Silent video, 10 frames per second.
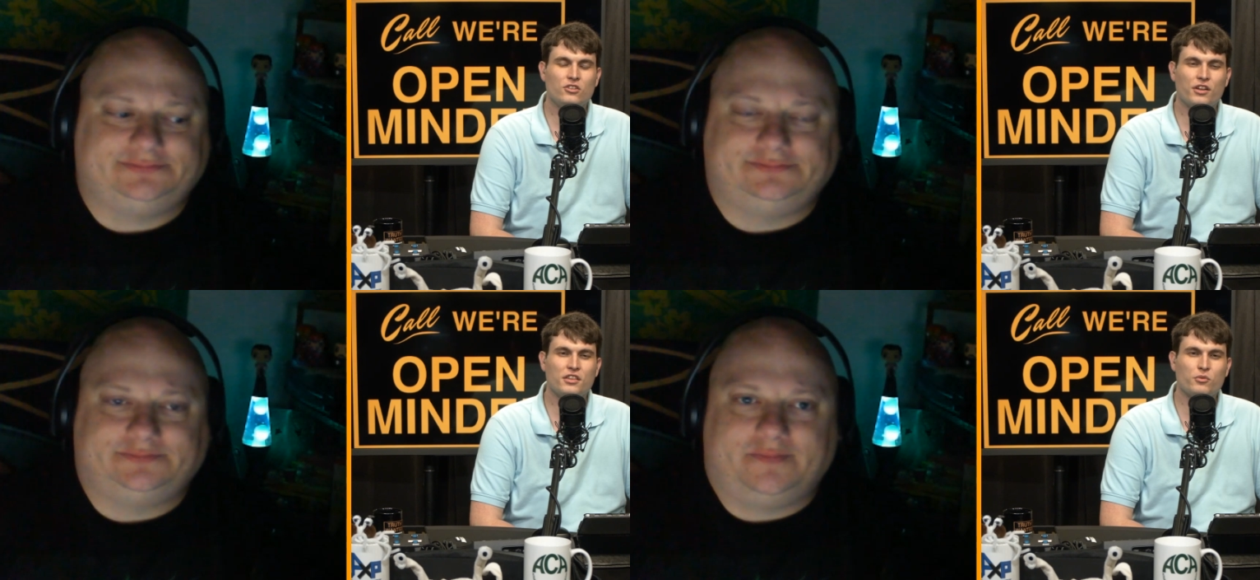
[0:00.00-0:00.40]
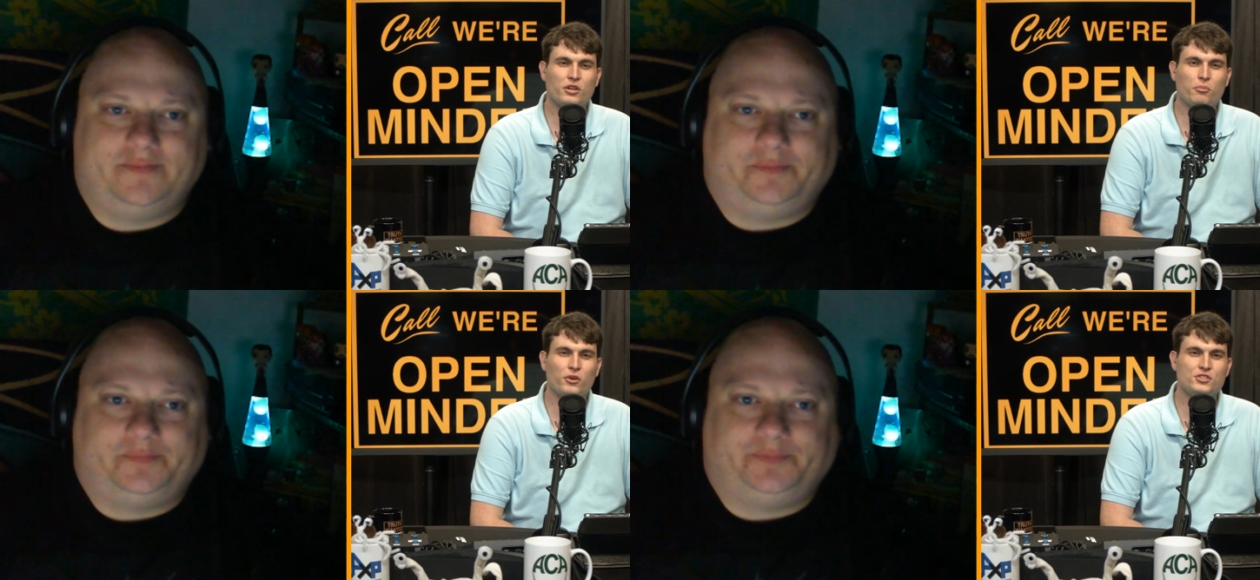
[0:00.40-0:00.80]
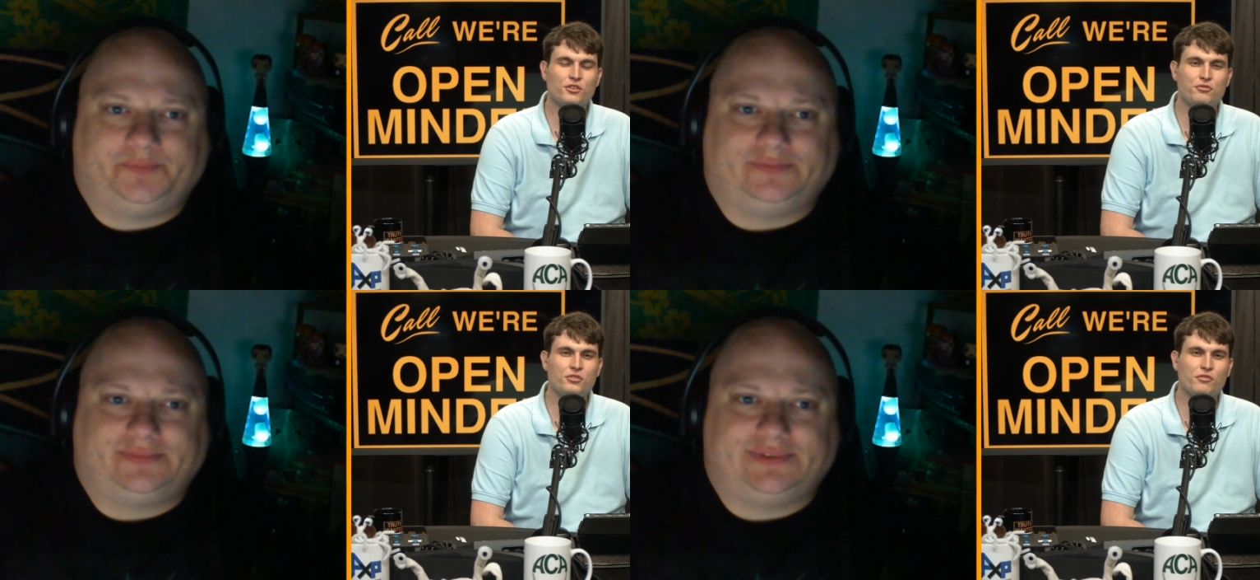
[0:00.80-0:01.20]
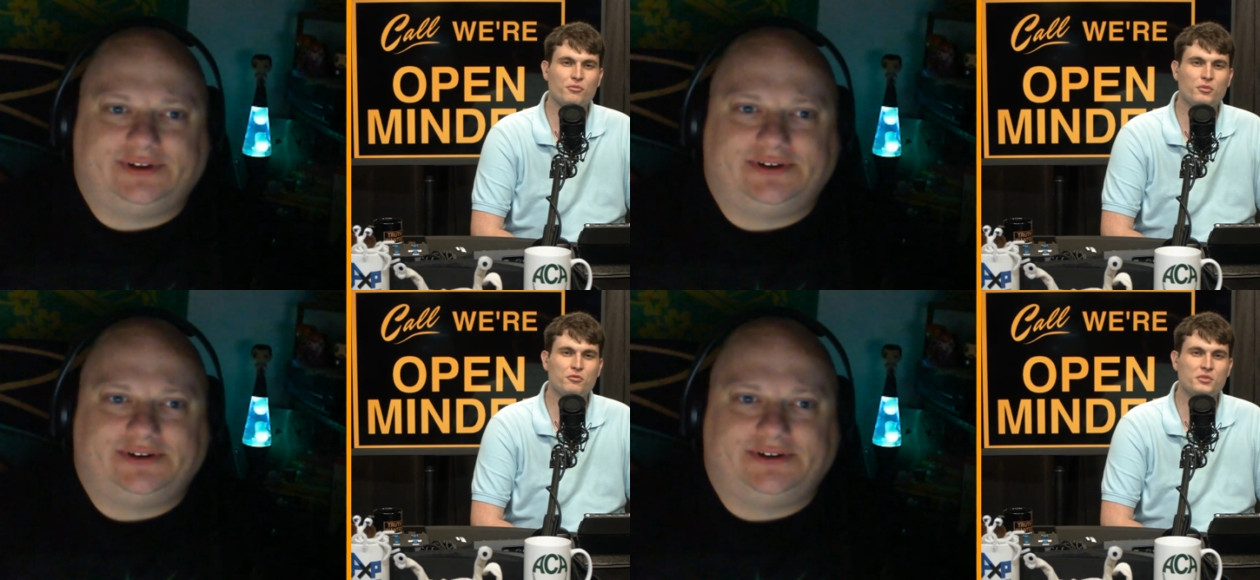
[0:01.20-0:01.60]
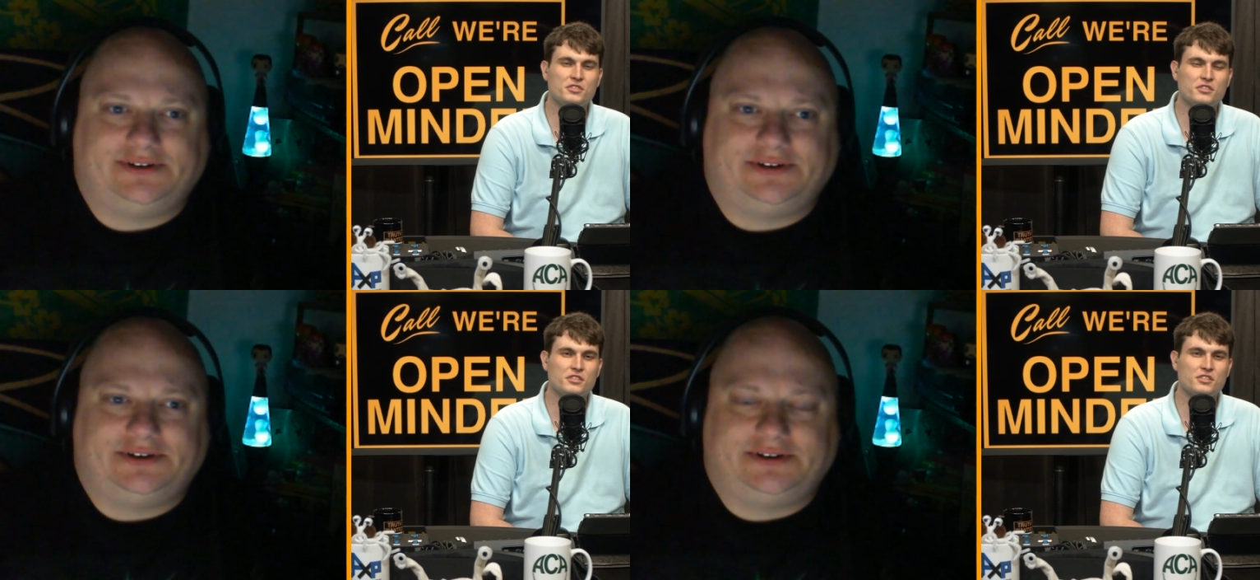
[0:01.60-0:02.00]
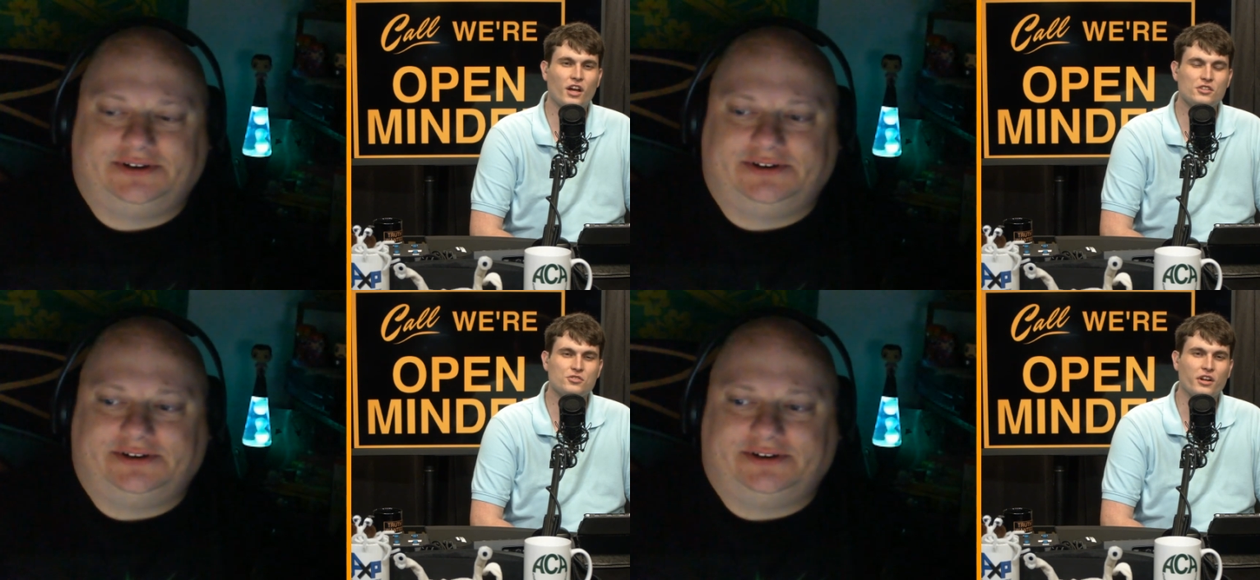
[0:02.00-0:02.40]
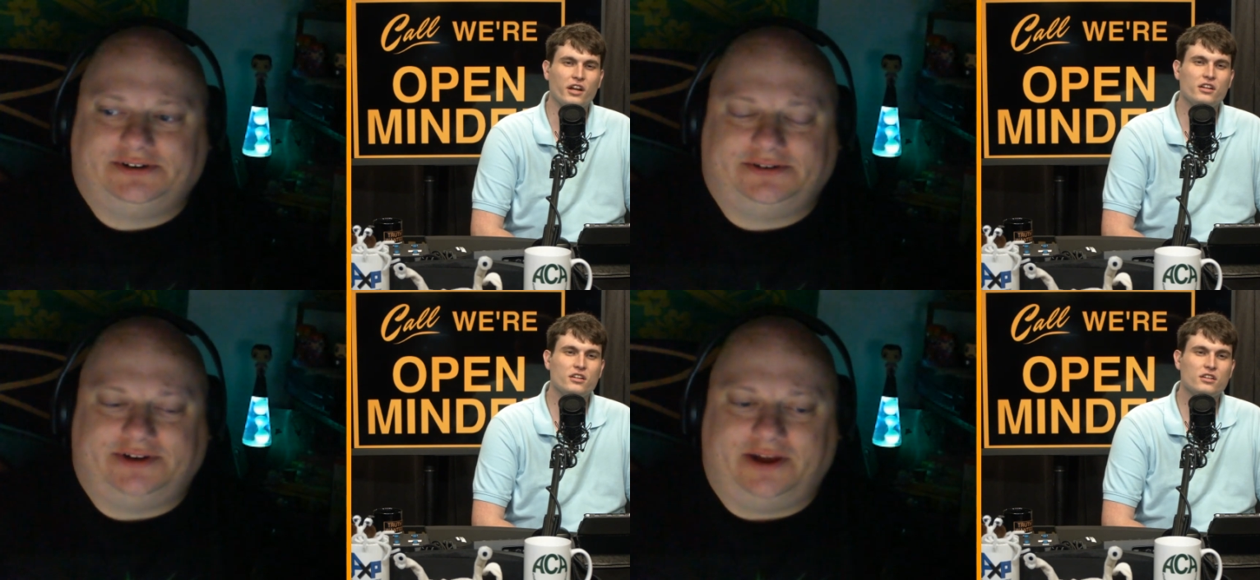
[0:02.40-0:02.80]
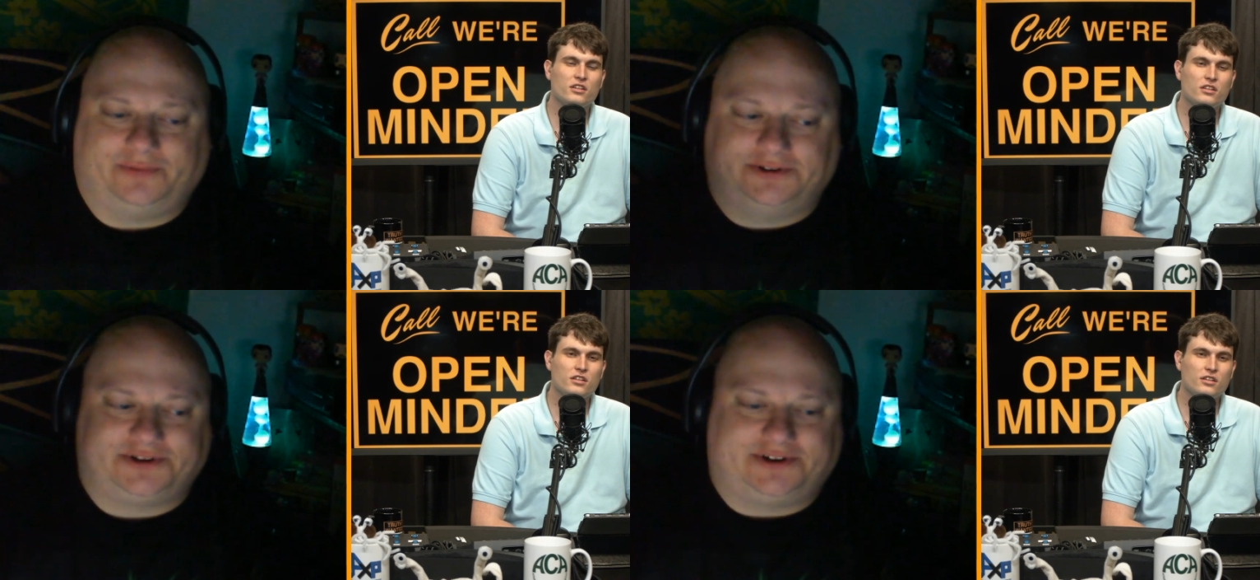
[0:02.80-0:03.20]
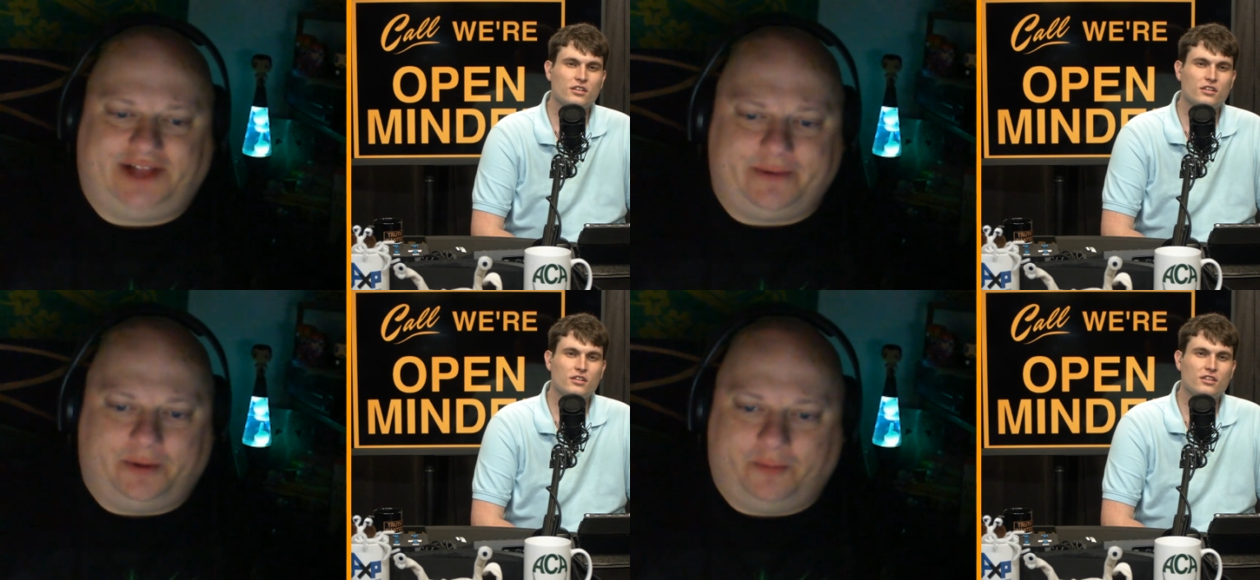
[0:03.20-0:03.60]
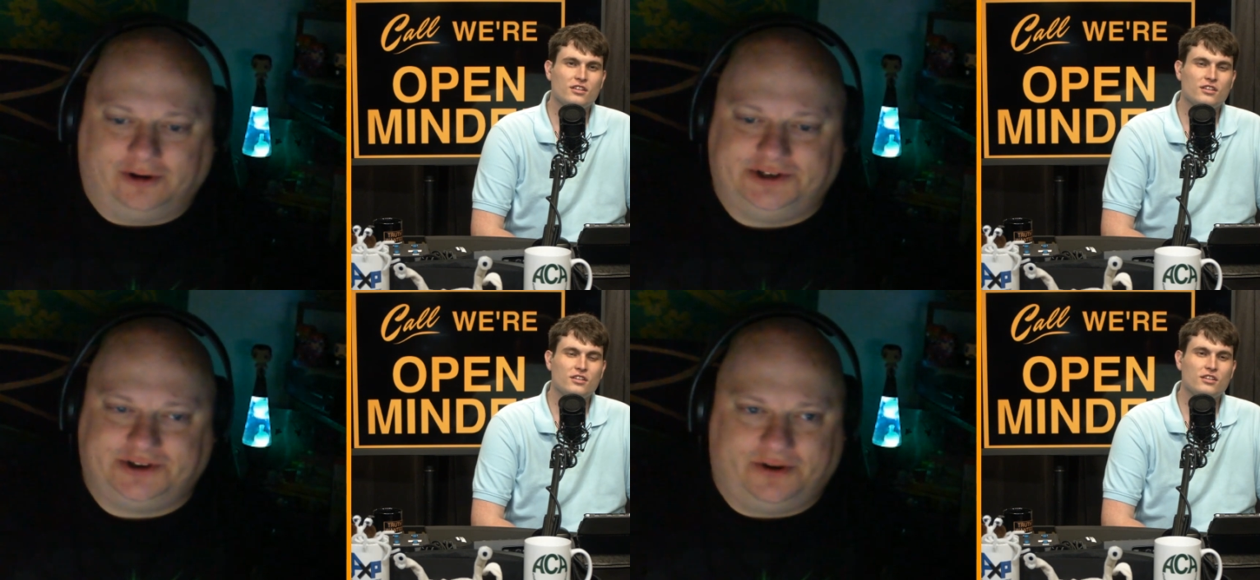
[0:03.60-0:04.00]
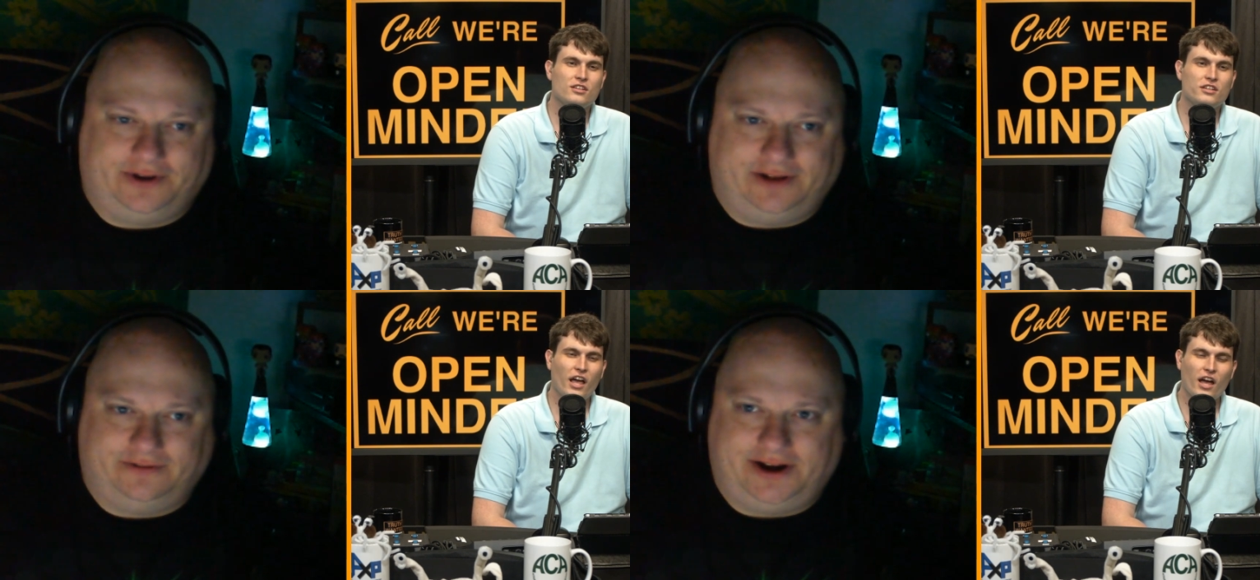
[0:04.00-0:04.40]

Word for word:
Speaker 1: you know, I think we could point to a few different movements in this country.
Speaker 2: Yep, there's climate marches going
Speaker 1: on right